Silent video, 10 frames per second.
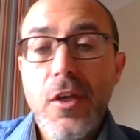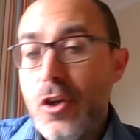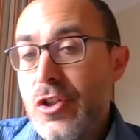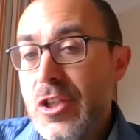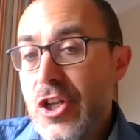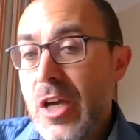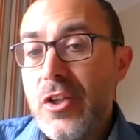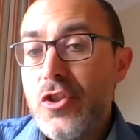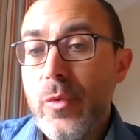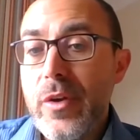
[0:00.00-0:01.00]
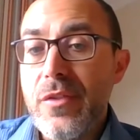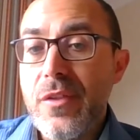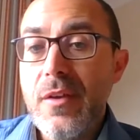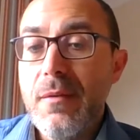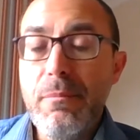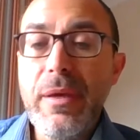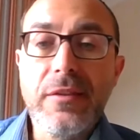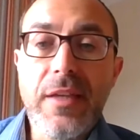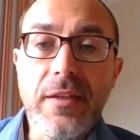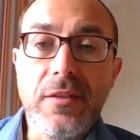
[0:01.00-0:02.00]
Because the challenge with
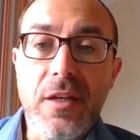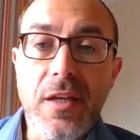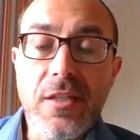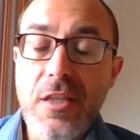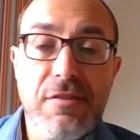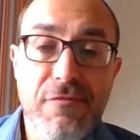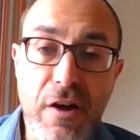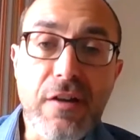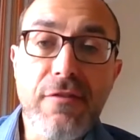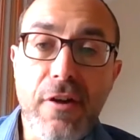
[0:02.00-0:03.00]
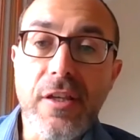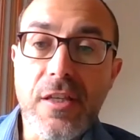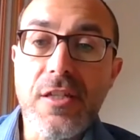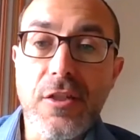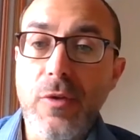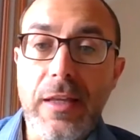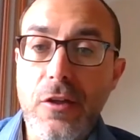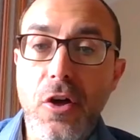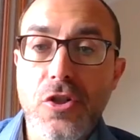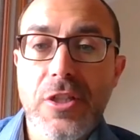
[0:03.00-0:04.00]
big data is it's very, very easy to
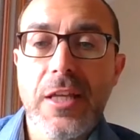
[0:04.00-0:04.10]
get lost.